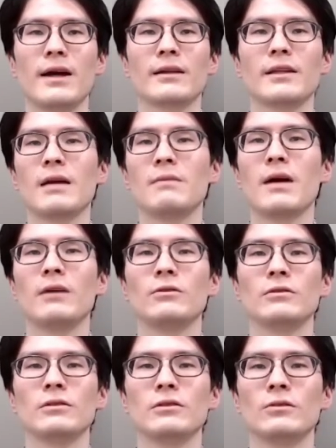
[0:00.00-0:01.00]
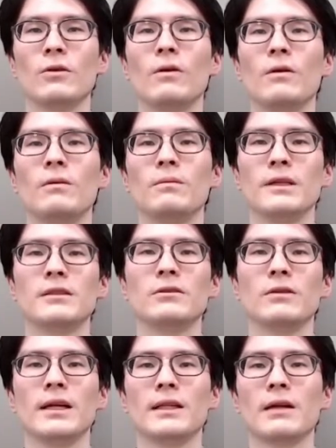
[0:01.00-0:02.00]
When a reader times out,
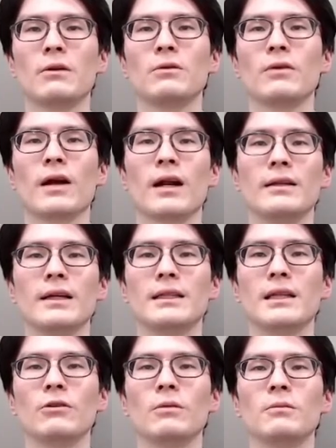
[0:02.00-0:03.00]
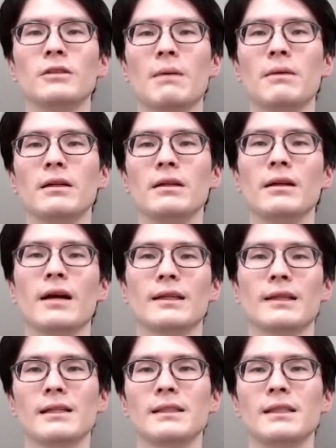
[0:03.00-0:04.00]
a new reader is
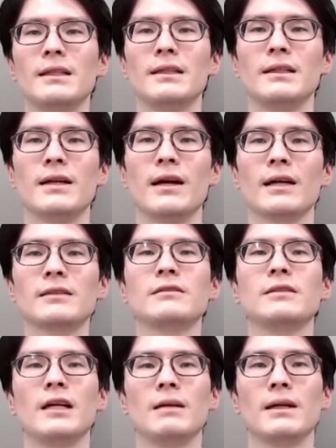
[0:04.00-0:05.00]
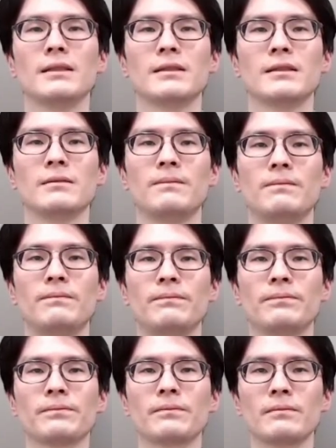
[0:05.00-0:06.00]
created to read the data from another
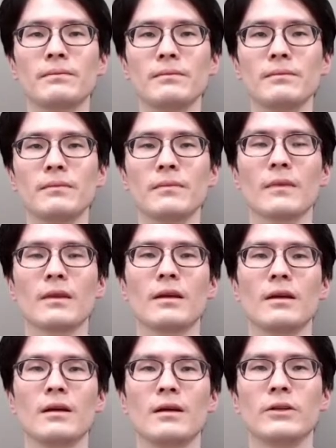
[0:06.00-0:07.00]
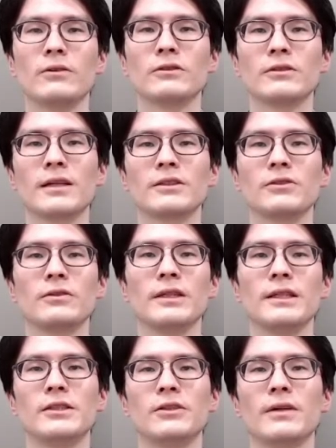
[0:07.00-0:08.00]
data node.
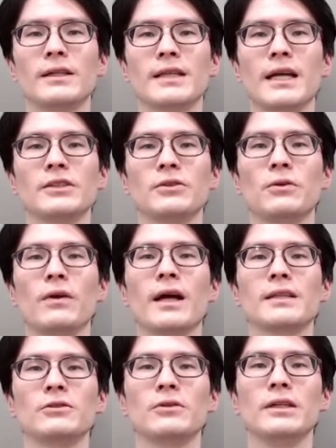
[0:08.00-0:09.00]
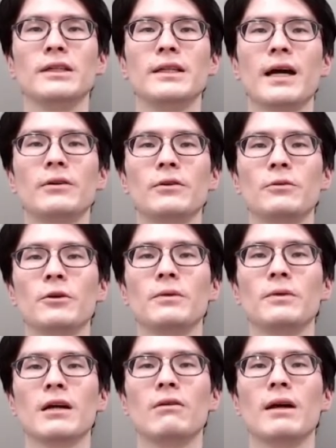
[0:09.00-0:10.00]
After reading the minimum number of
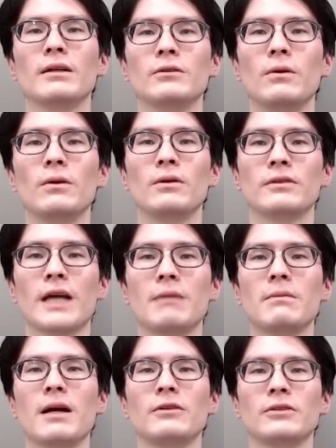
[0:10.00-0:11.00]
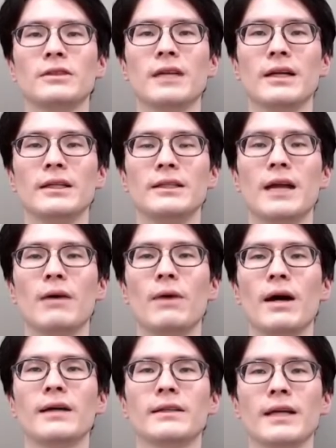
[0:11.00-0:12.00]
readers required for
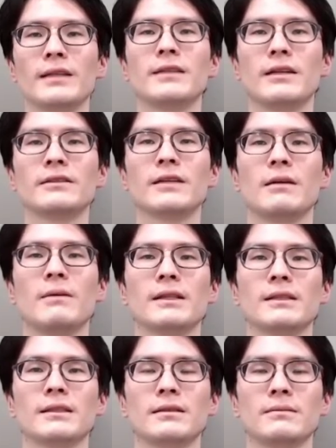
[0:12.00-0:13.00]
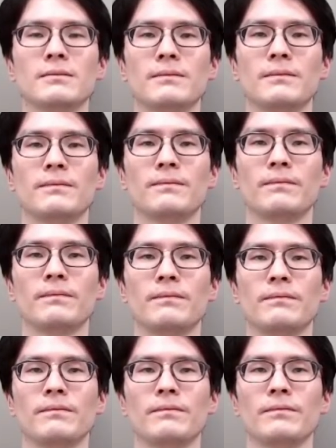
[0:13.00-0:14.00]
reconstruction, the timeout
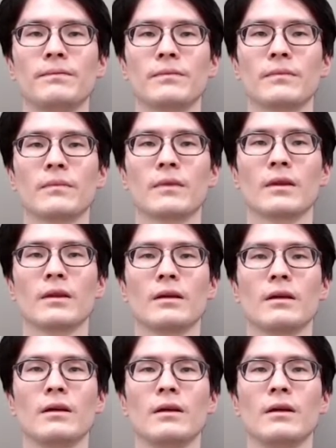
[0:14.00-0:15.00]
reader will be canceled.